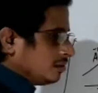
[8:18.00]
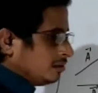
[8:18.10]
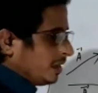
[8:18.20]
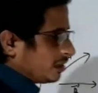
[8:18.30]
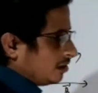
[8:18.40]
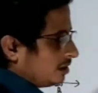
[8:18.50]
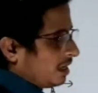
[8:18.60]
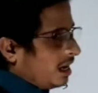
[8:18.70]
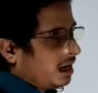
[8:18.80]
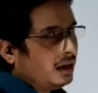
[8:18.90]
2 vectors
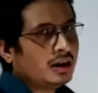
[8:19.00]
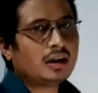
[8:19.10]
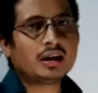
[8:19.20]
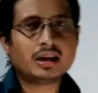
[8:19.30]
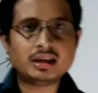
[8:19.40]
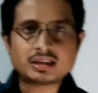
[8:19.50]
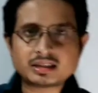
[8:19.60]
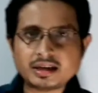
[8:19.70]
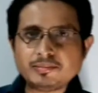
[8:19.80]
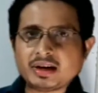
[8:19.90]
are in the
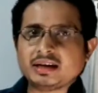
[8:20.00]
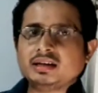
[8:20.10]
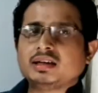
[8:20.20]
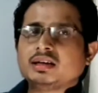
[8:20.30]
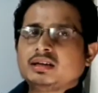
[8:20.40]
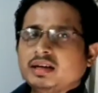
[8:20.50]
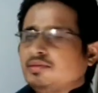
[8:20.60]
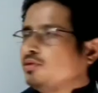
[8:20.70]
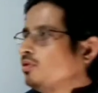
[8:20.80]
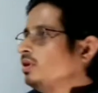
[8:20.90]
same plane,
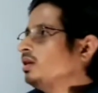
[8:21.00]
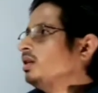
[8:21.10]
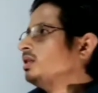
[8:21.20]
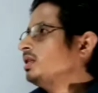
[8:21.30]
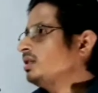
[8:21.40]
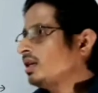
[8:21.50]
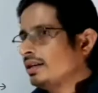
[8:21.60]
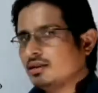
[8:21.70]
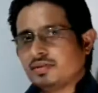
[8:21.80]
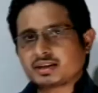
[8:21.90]
therefore such
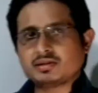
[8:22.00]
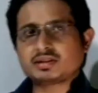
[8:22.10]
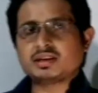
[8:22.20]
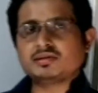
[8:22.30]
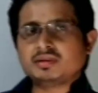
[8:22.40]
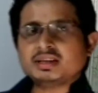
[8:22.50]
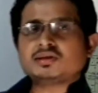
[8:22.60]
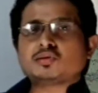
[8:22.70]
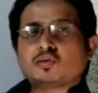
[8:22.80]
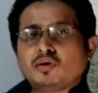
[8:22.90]
kind of vectors are known
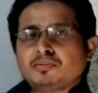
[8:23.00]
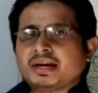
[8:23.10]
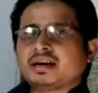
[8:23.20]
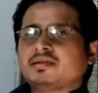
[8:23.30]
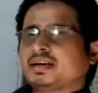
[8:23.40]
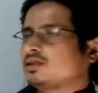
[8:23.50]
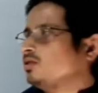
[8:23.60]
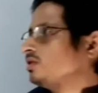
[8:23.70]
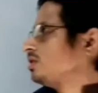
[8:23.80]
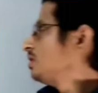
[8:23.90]
as coplanar
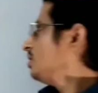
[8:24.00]
vectors.